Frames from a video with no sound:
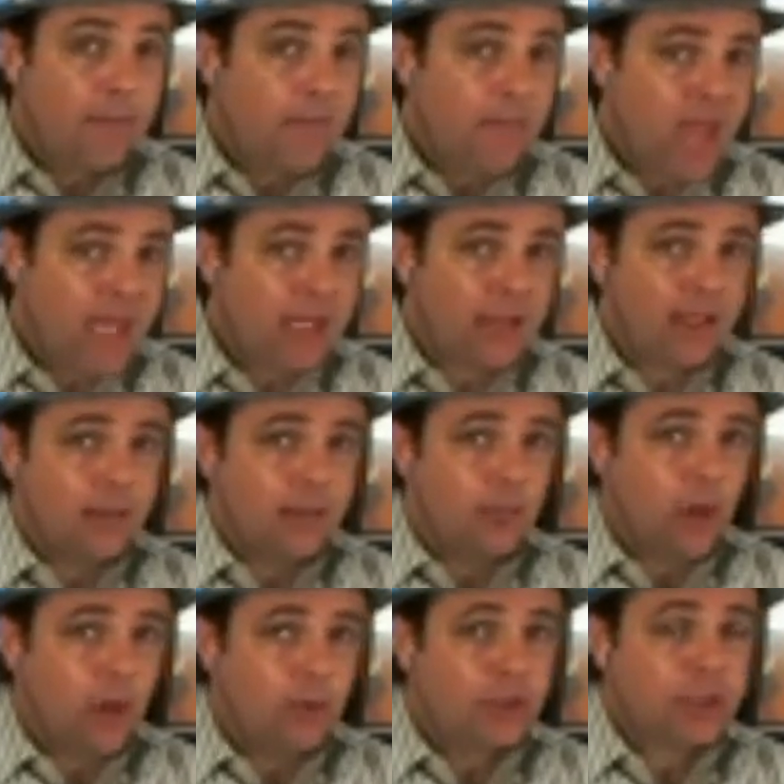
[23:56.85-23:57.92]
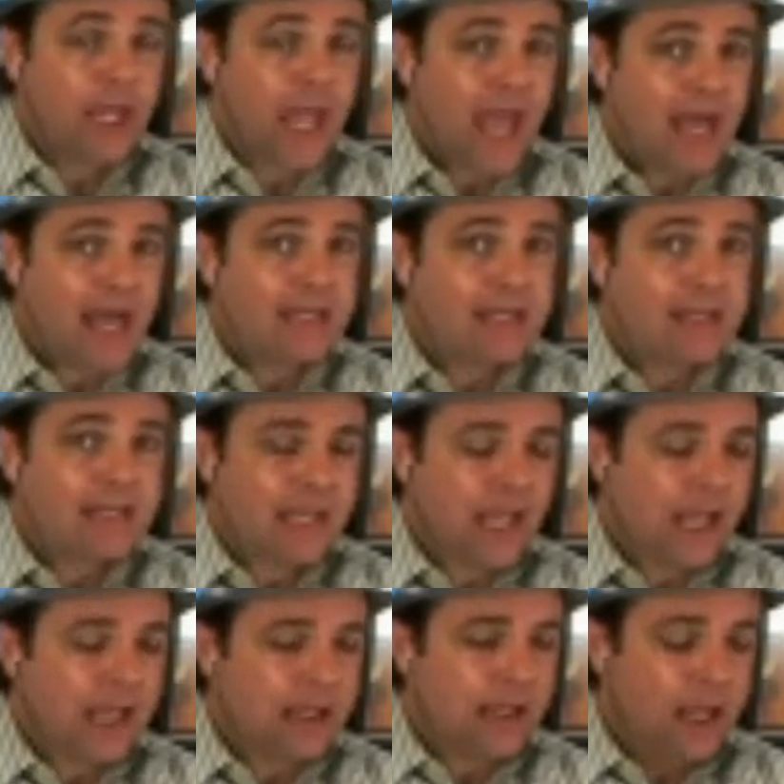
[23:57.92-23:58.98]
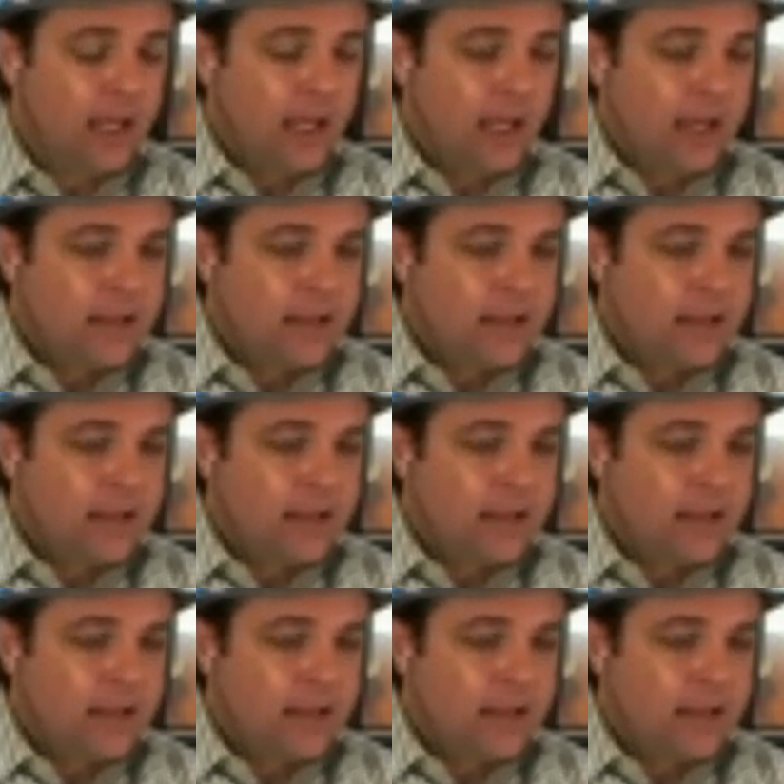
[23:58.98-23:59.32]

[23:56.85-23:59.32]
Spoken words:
make the most hats, and